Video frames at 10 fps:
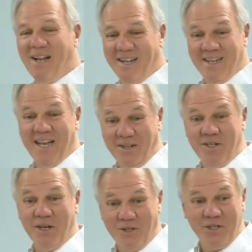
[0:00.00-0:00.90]
but
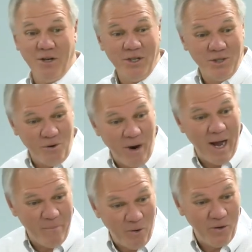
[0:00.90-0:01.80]
there's there's still a
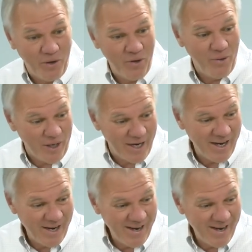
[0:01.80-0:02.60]
scribe on duty